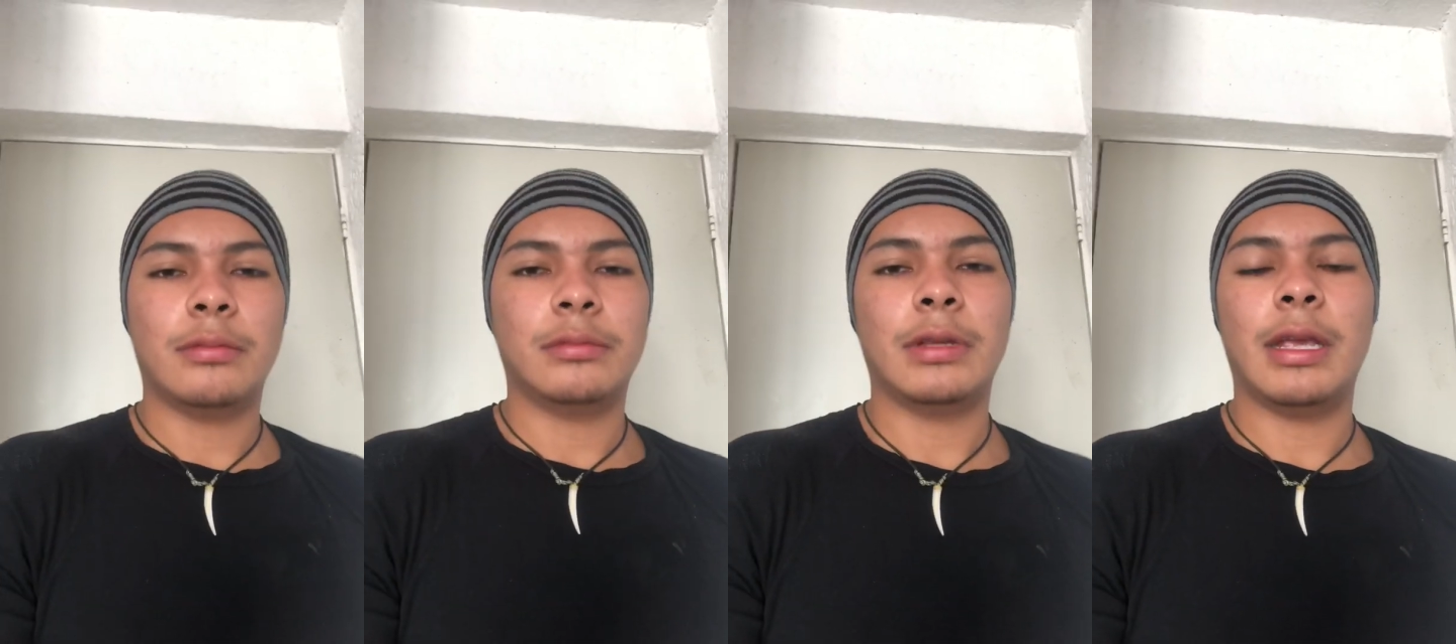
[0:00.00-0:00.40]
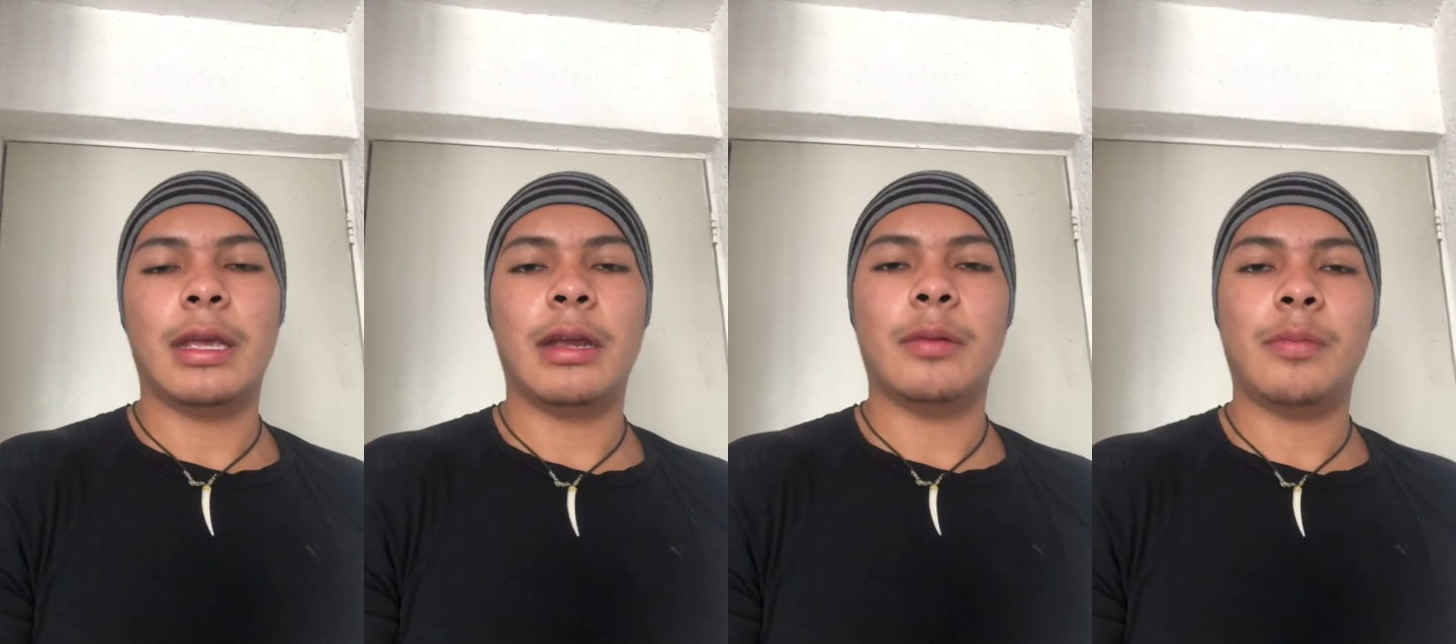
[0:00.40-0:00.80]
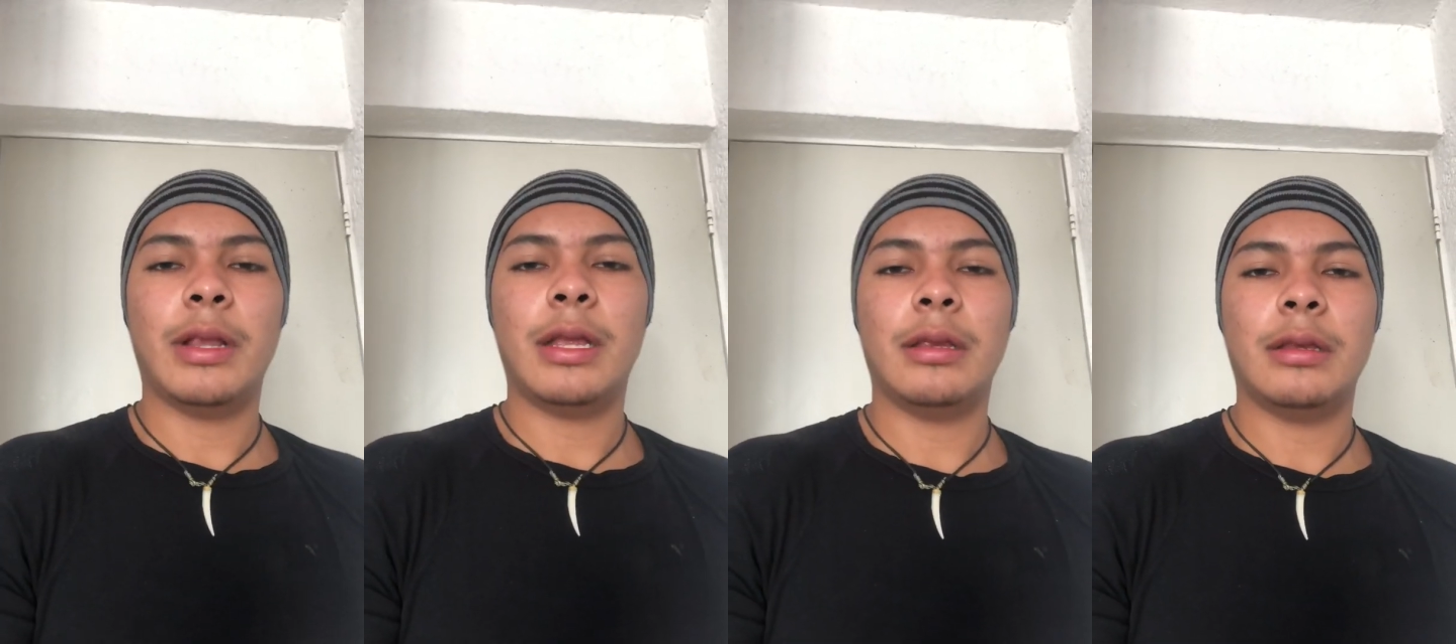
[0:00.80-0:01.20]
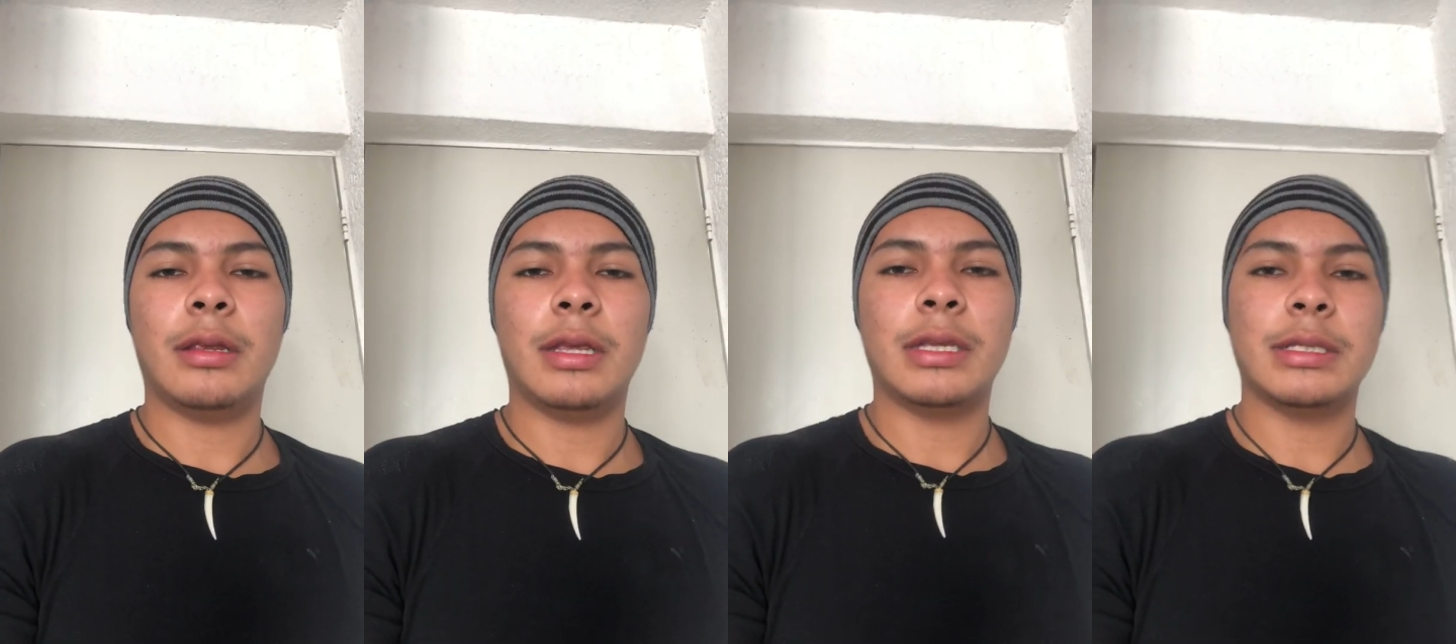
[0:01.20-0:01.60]
The airplane
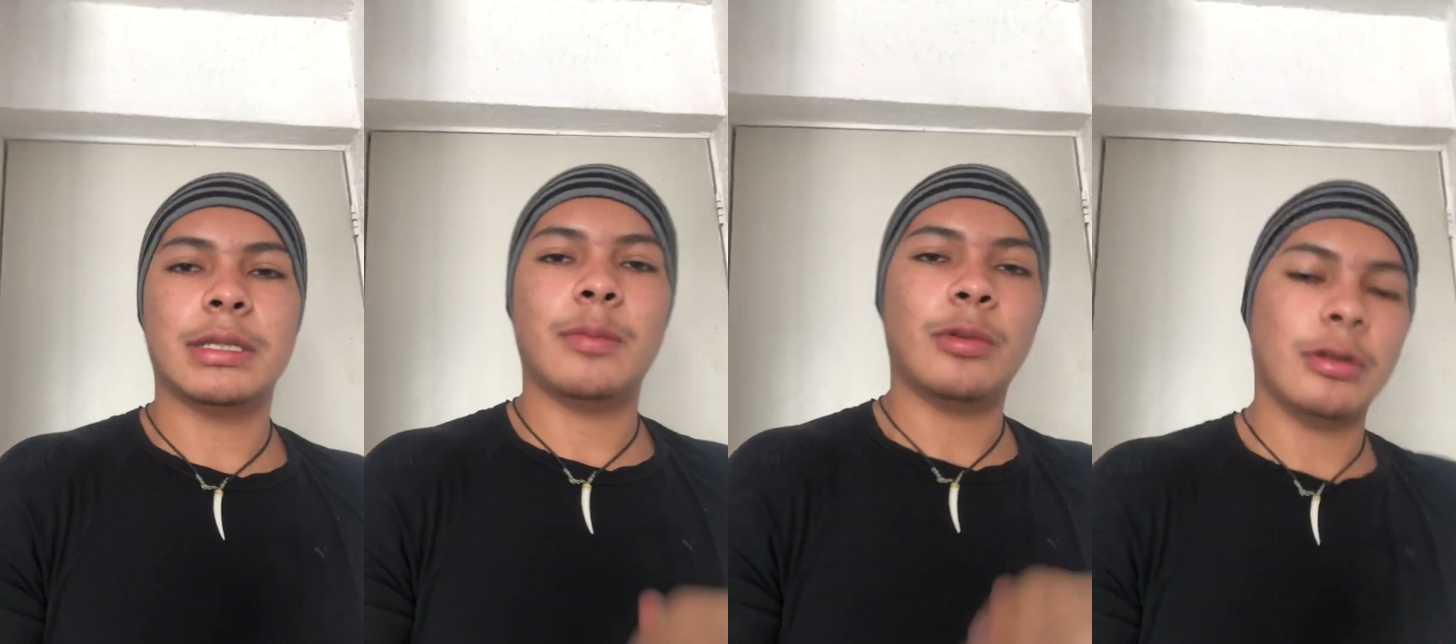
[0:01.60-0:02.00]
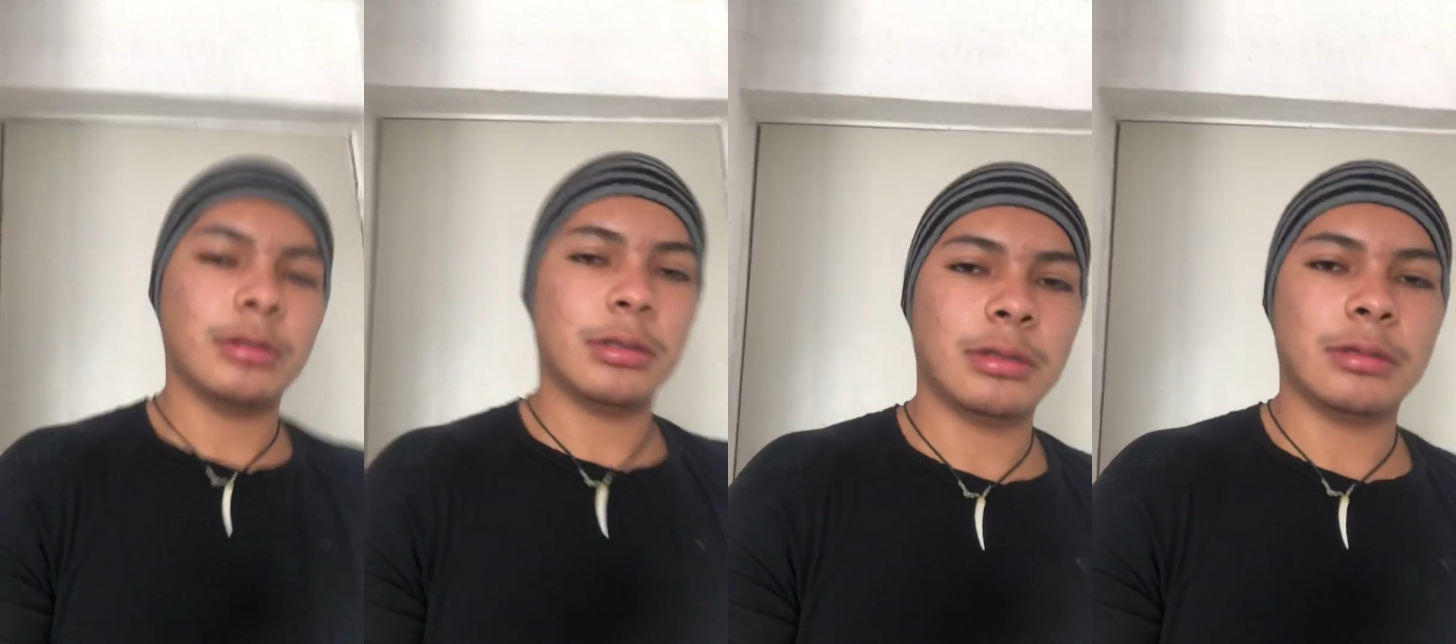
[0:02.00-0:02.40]
is the most